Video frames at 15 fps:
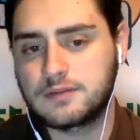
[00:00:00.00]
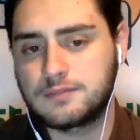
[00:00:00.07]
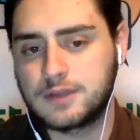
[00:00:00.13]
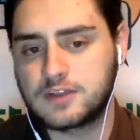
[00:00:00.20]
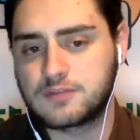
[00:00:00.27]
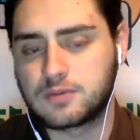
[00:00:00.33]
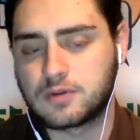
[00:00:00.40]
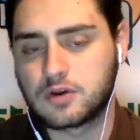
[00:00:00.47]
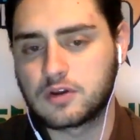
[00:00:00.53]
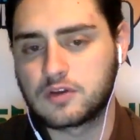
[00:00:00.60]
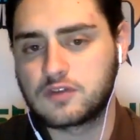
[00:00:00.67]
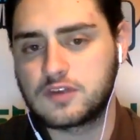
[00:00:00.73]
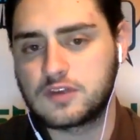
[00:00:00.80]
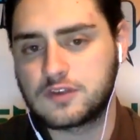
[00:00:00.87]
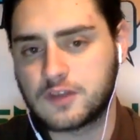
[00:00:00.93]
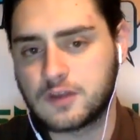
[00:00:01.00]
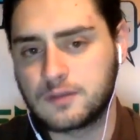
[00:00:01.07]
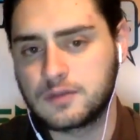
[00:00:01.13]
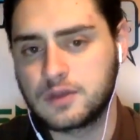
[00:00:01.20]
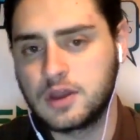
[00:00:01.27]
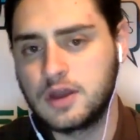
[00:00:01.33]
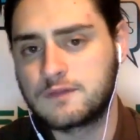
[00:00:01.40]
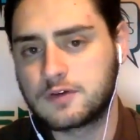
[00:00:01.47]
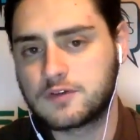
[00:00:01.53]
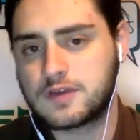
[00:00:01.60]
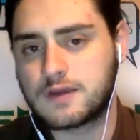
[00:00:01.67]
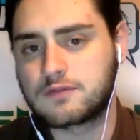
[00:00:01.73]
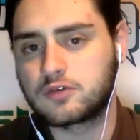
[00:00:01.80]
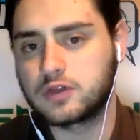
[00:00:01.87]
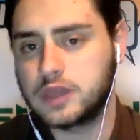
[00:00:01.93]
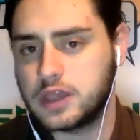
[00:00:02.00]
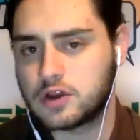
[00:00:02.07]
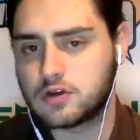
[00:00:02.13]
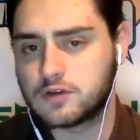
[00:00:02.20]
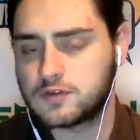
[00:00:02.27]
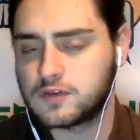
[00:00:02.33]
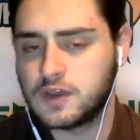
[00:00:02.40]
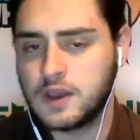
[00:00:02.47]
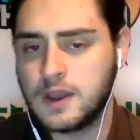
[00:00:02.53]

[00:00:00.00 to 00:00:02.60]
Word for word: Pittsburgh's system for several years.